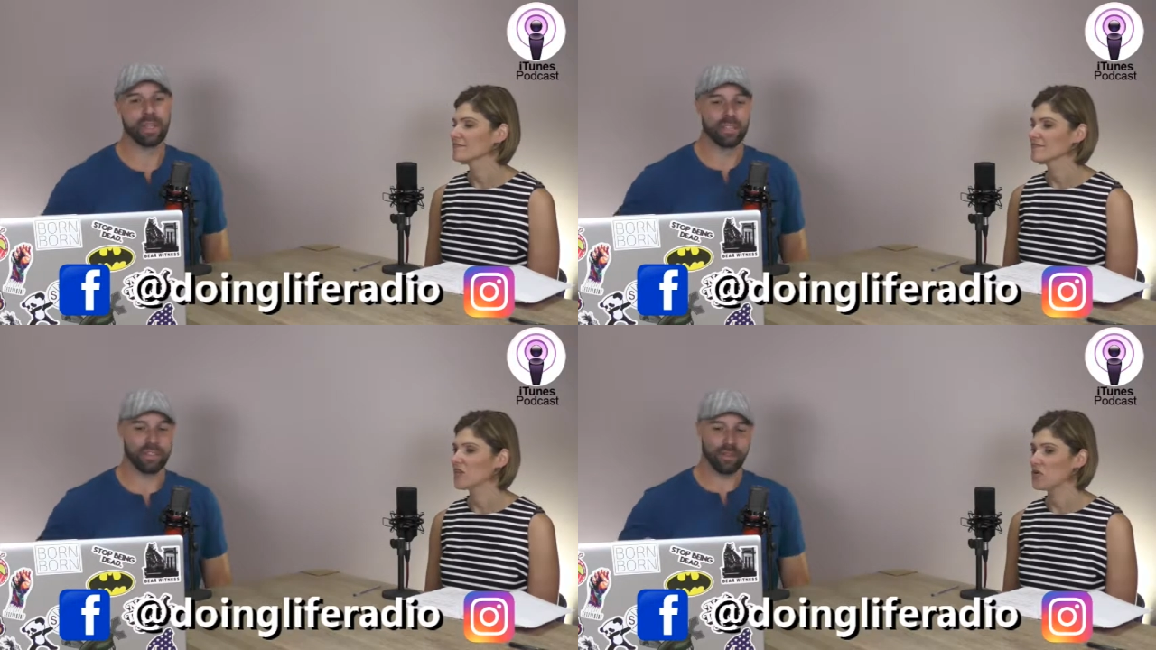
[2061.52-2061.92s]

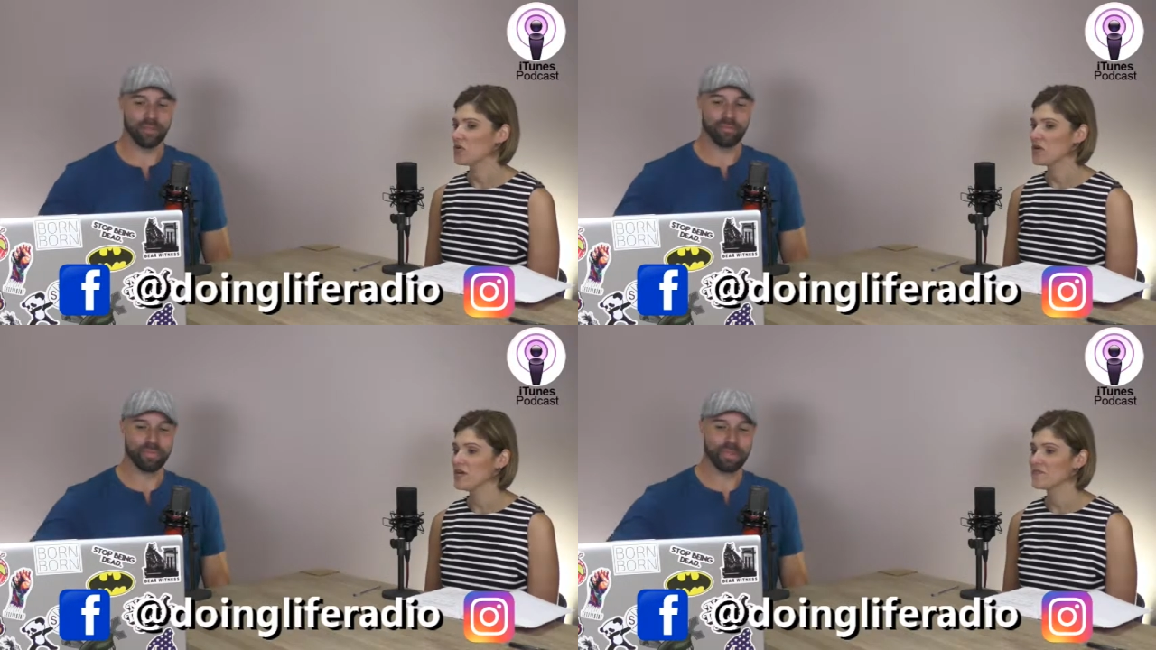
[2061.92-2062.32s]
Speaker 1: So
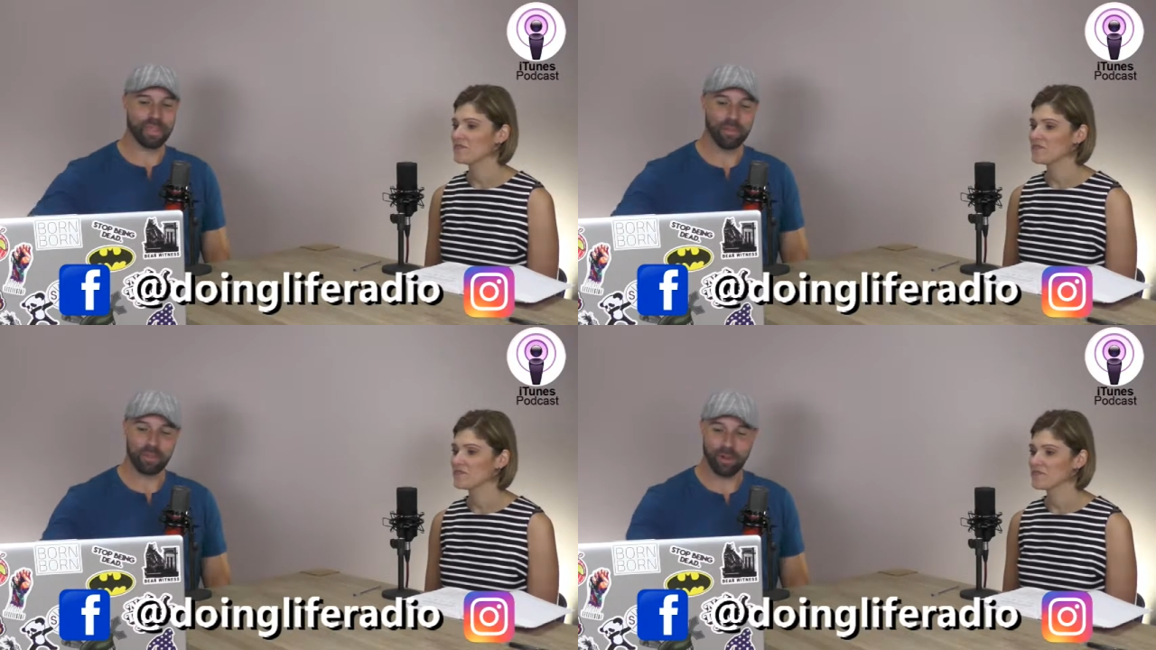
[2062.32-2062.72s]
okay. that
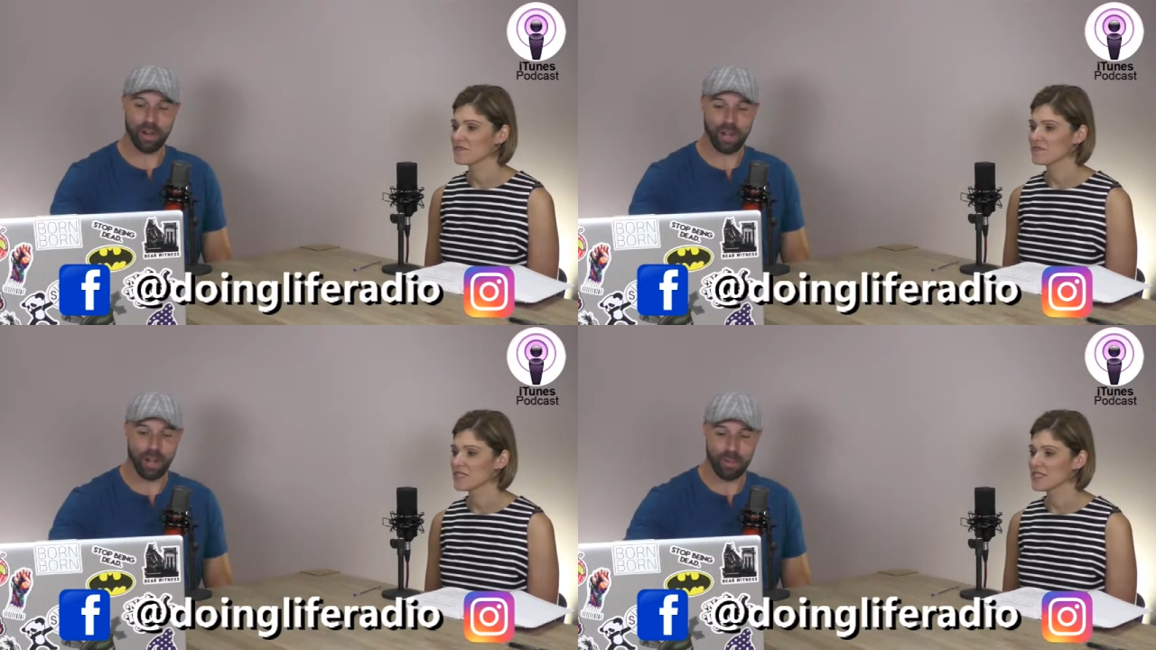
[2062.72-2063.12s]
was great.
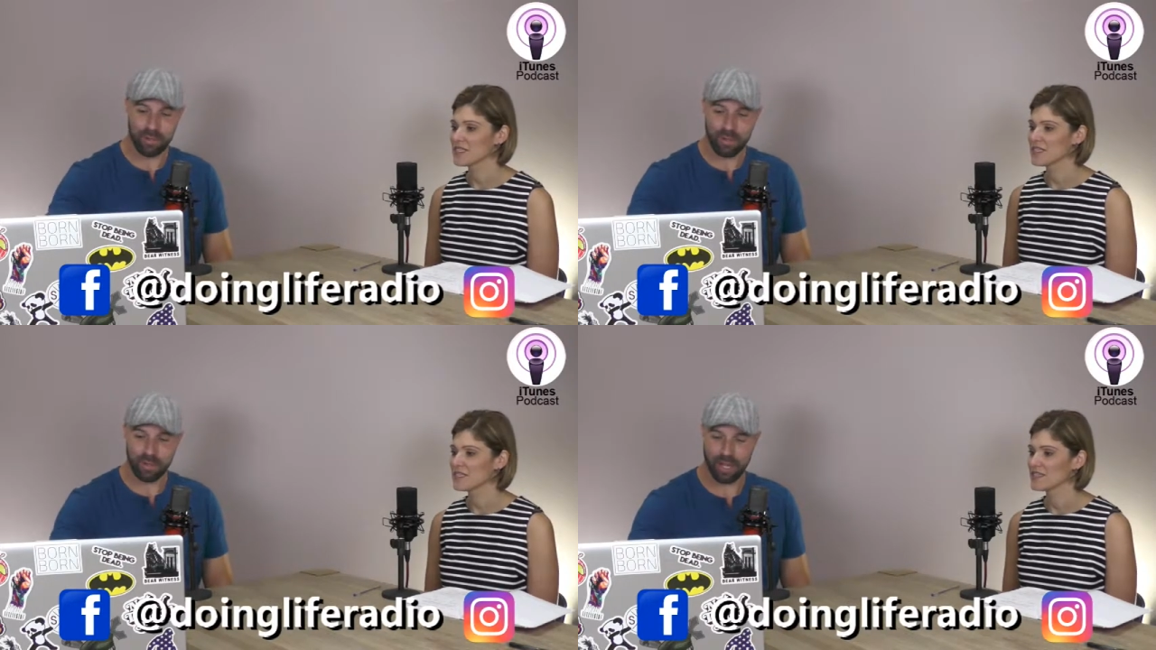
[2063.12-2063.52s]
I am
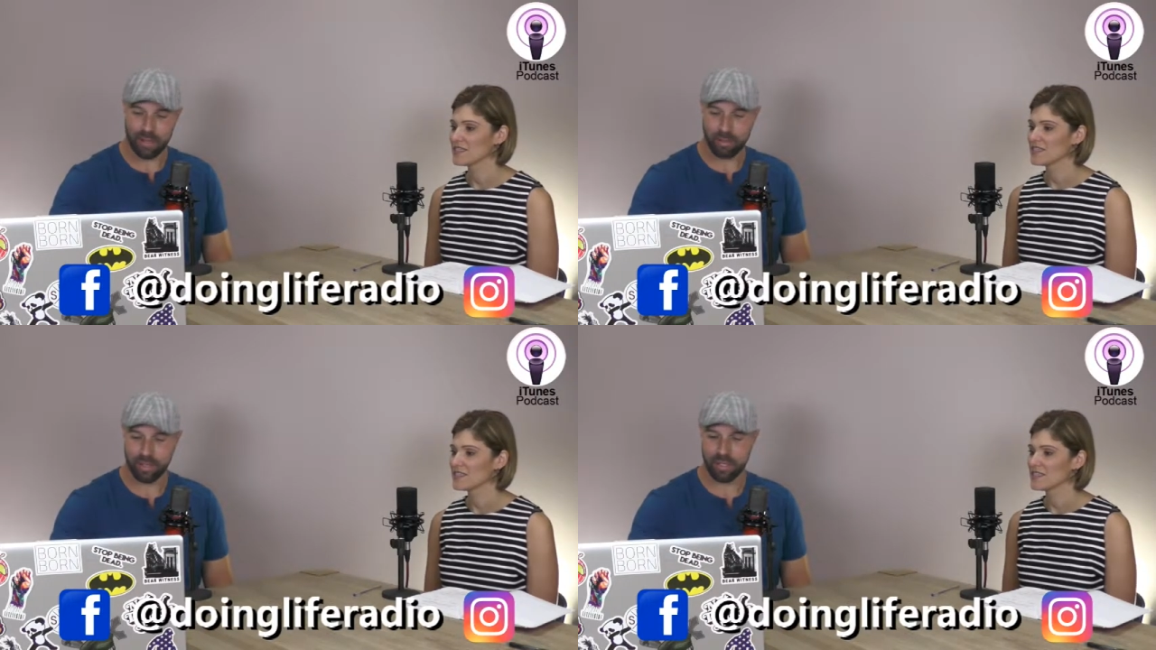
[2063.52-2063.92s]
so glad you
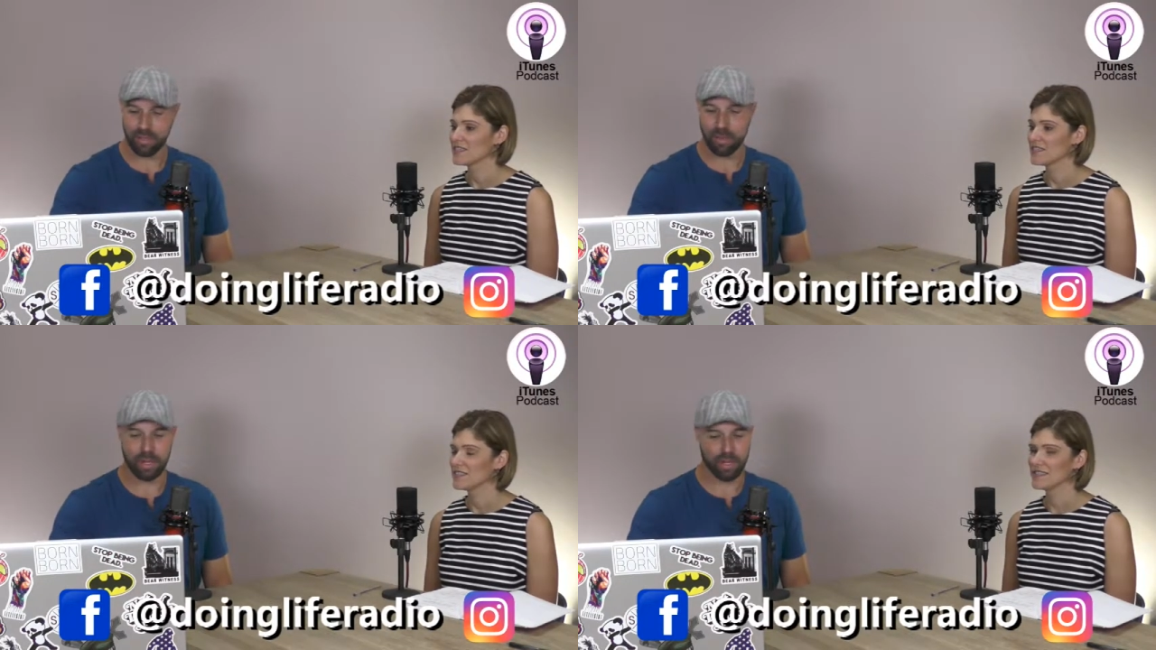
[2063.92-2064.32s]

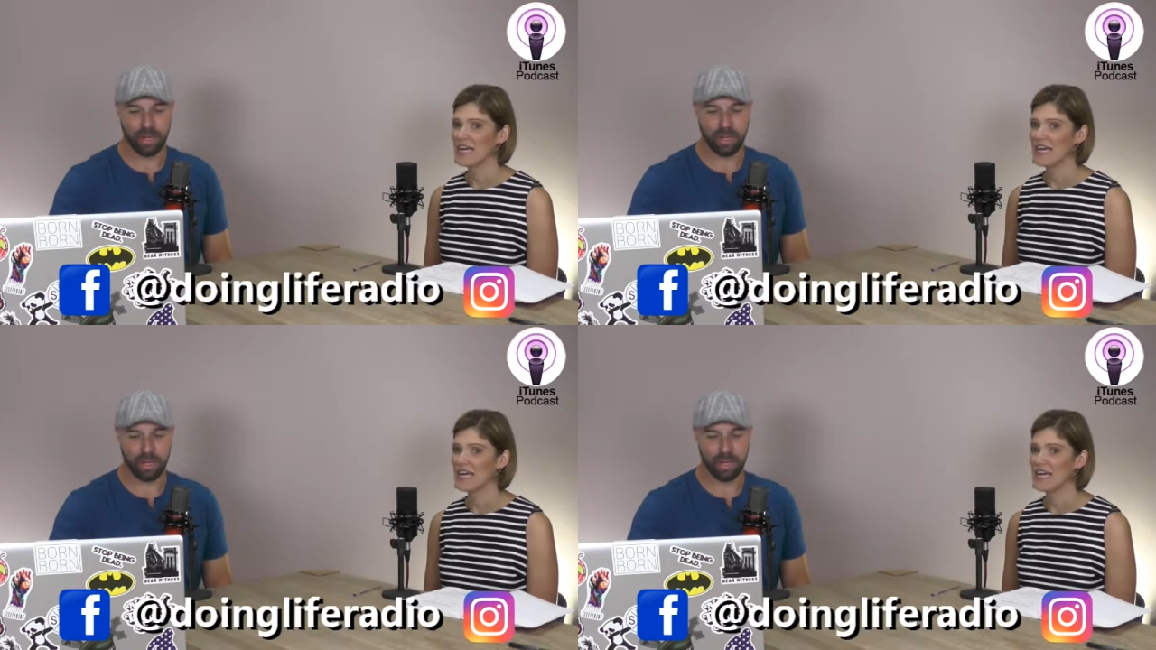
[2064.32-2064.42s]
participated in that.